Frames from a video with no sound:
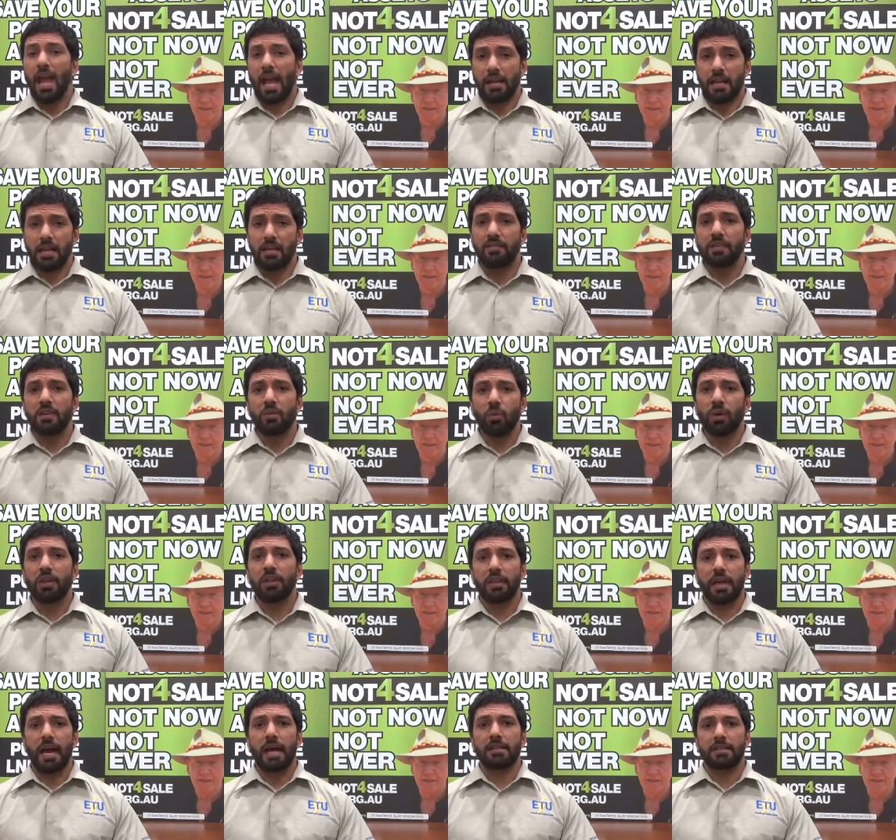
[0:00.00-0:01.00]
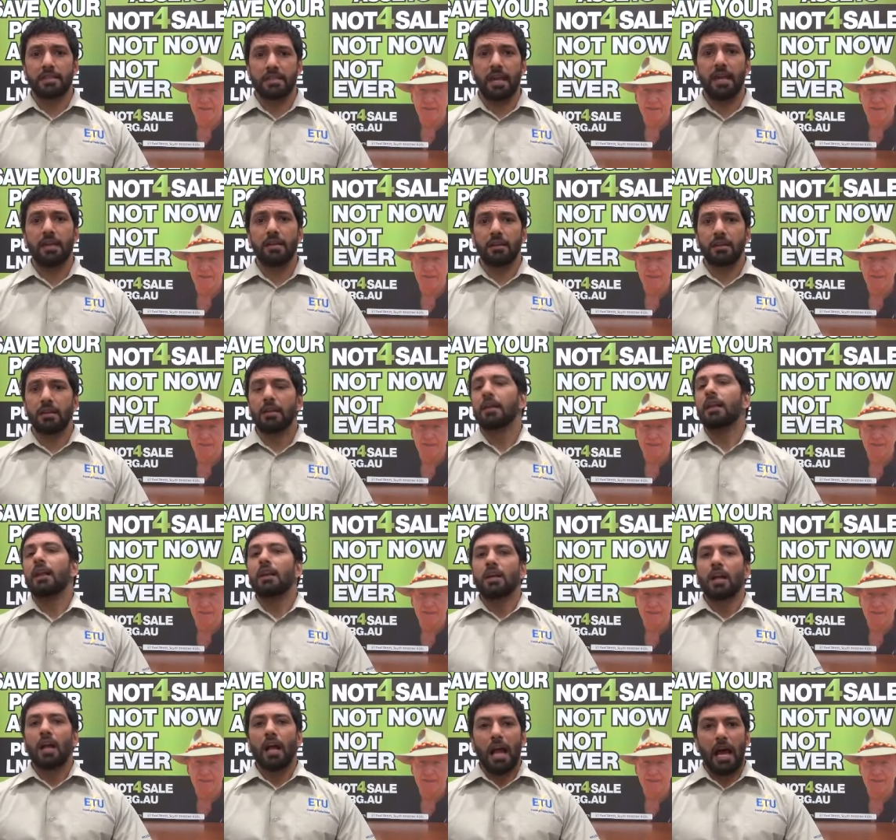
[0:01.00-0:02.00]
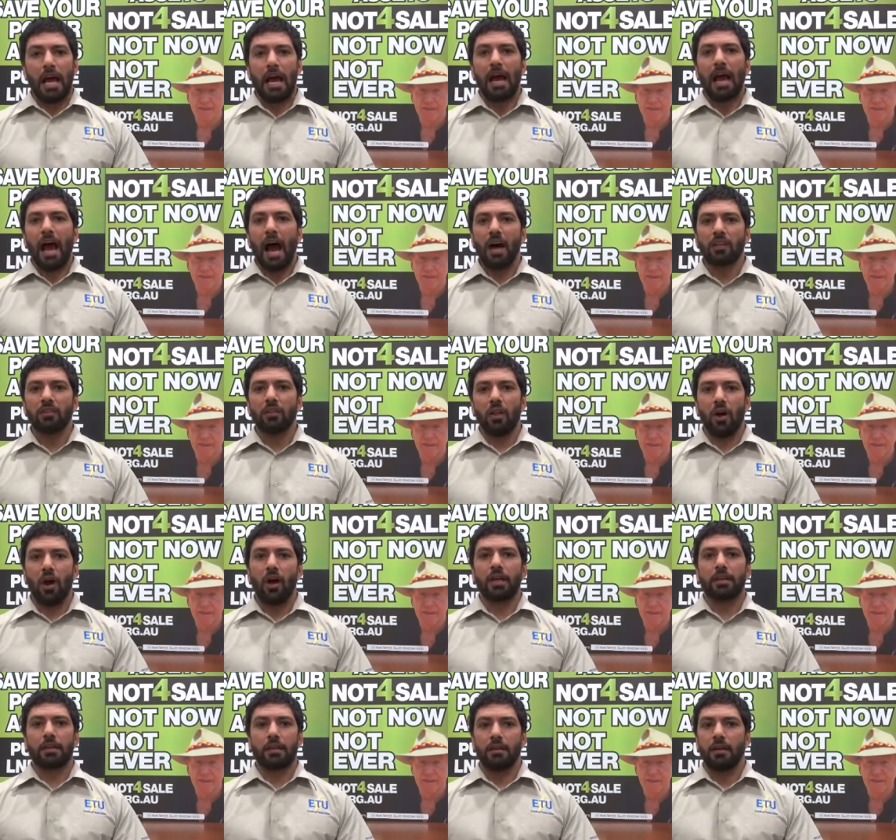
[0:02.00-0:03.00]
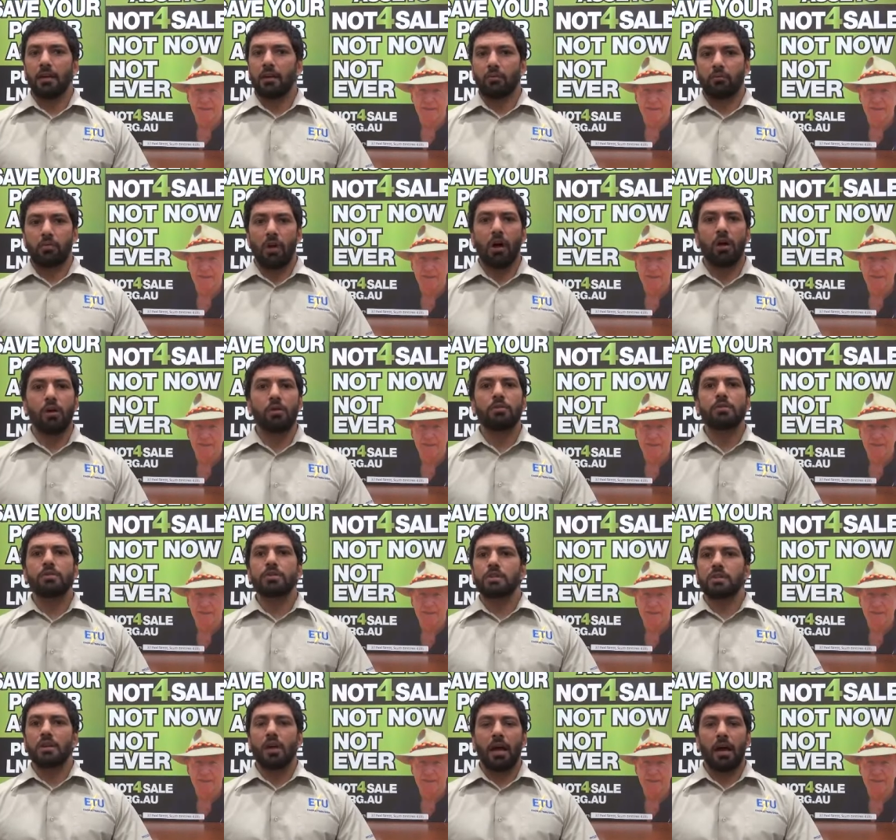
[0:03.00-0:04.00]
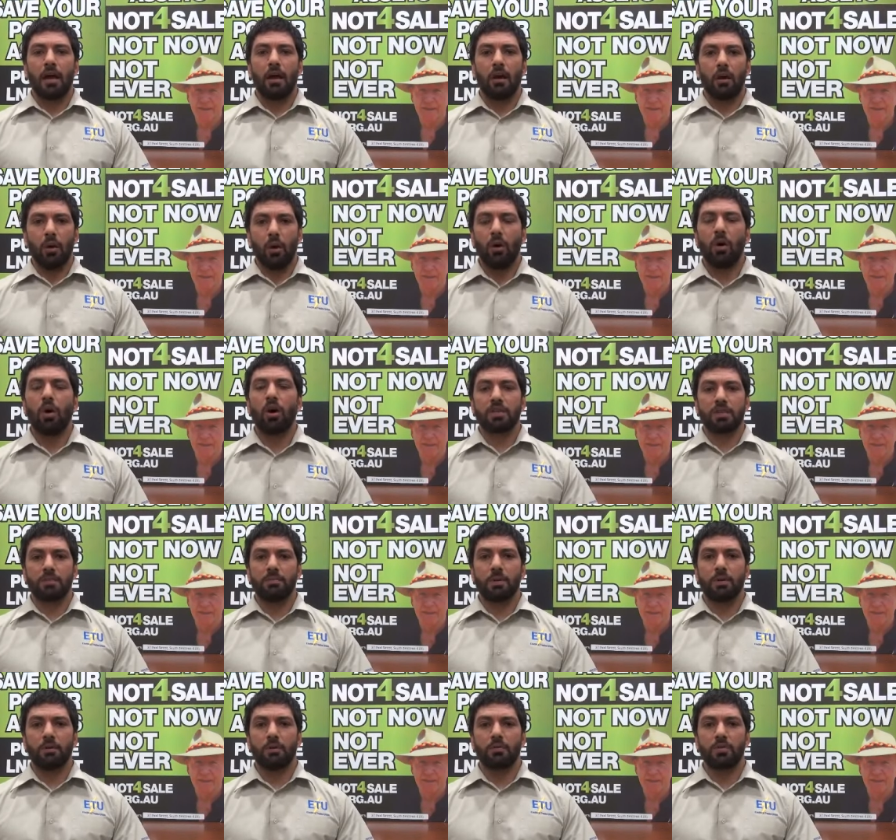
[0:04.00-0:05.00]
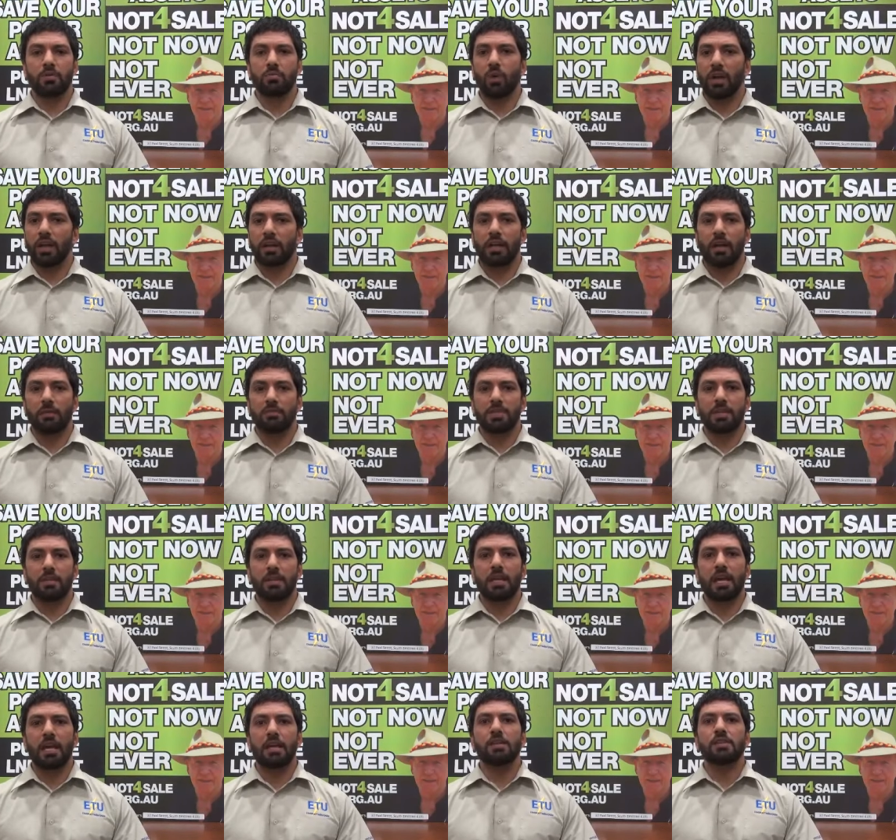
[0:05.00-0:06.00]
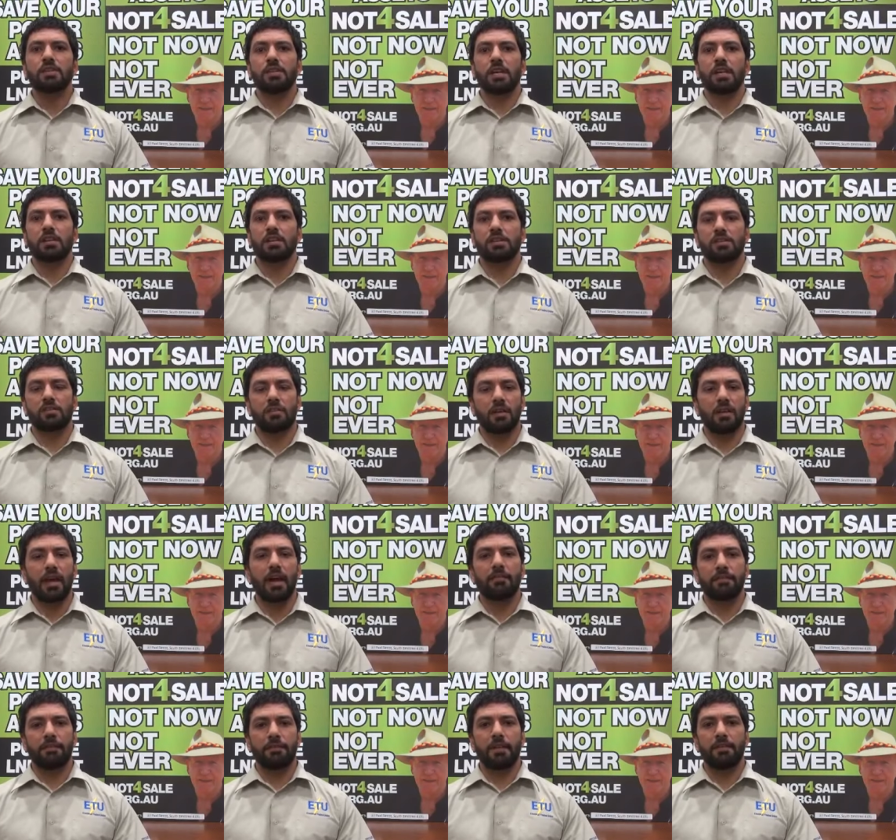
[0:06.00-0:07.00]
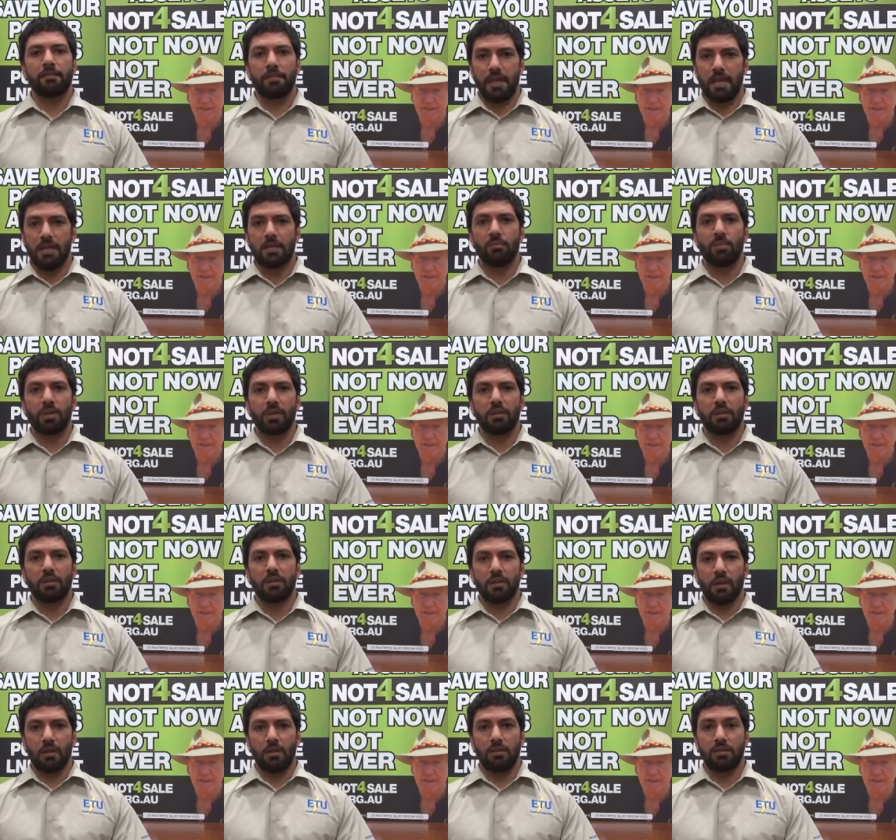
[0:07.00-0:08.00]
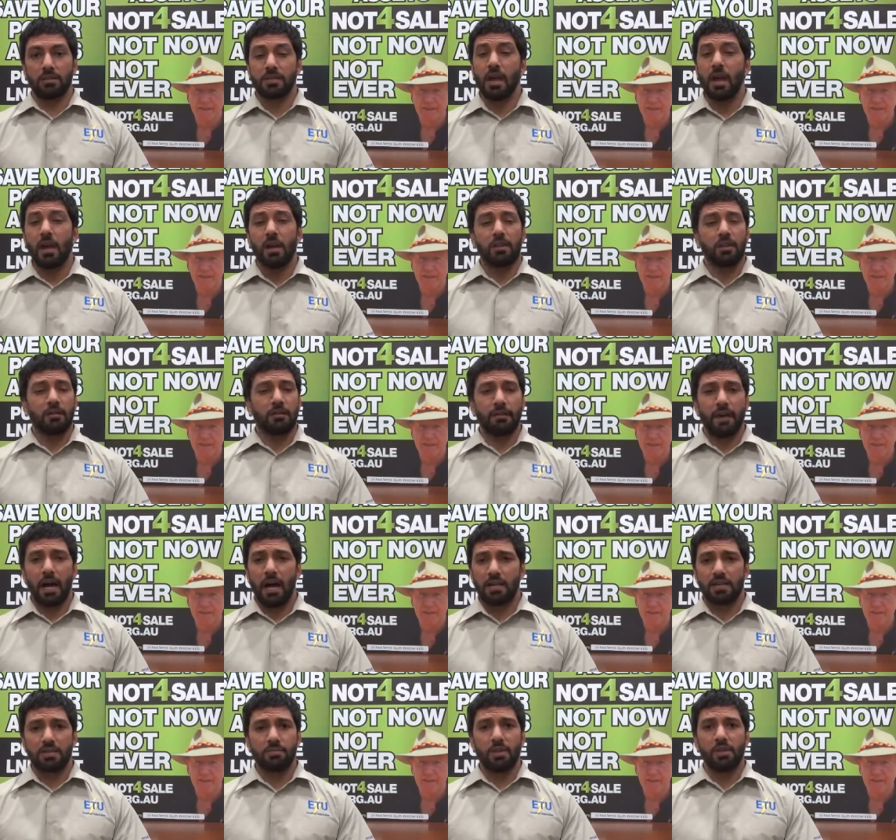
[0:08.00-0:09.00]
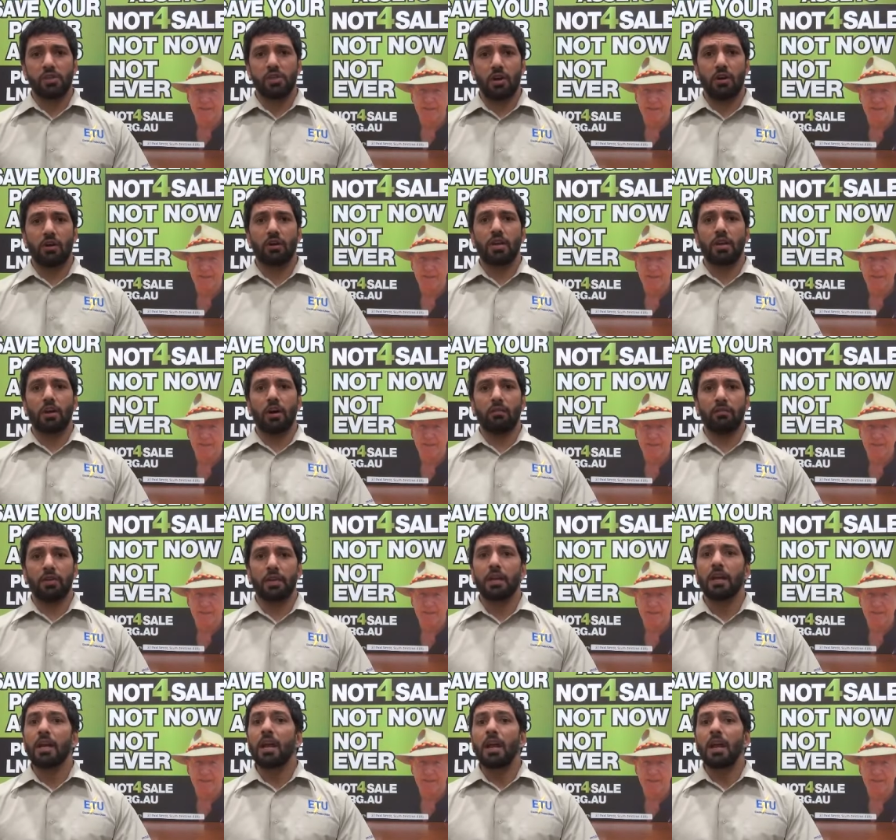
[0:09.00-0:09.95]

And even with that debt, unlike roads or hospitals, when it comes to the energy industry, that $15 billion, the vast majority of it